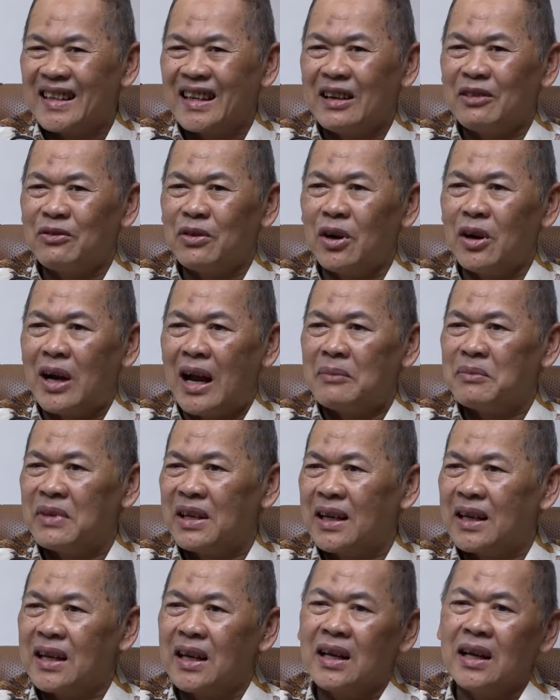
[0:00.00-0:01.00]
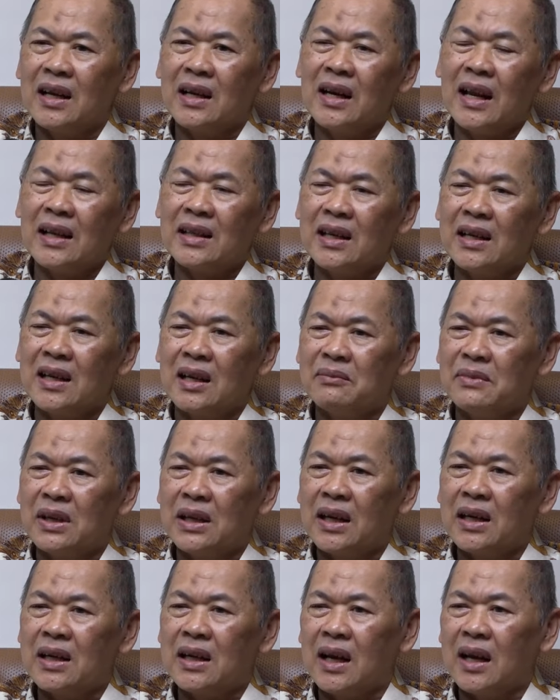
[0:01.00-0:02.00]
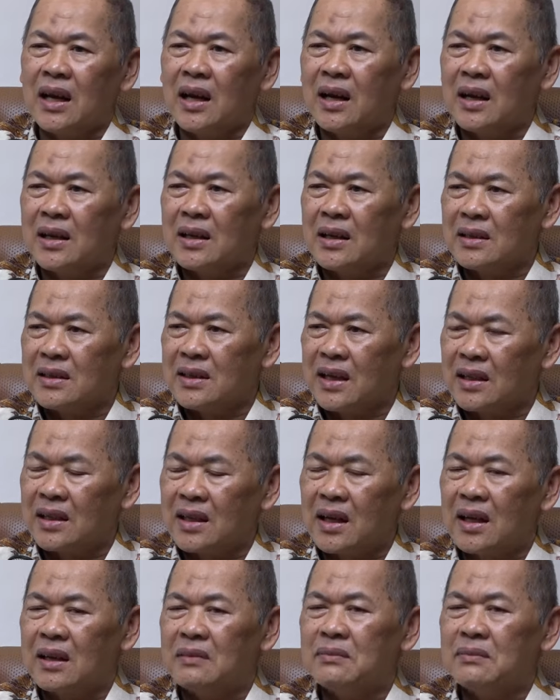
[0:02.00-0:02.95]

For America, Latin America, Central